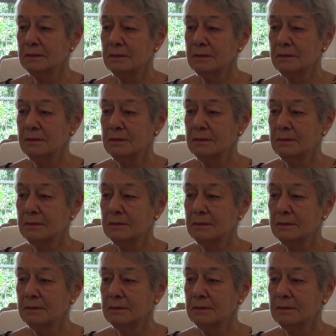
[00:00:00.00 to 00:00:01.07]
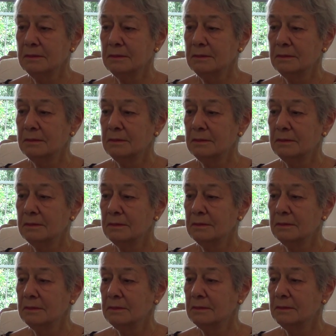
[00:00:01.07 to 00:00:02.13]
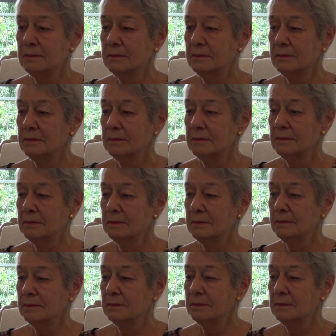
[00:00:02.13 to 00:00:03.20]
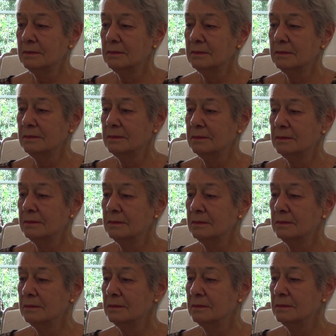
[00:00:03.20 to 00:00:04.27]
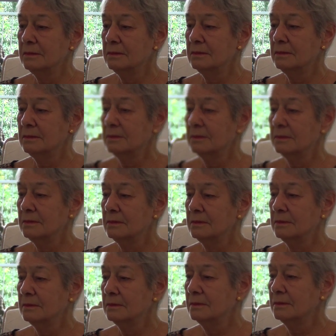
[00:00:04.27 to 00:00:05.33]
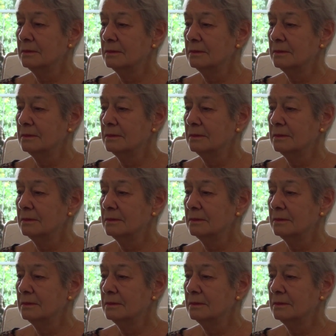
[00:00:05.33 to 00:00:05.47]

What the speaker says: (silence)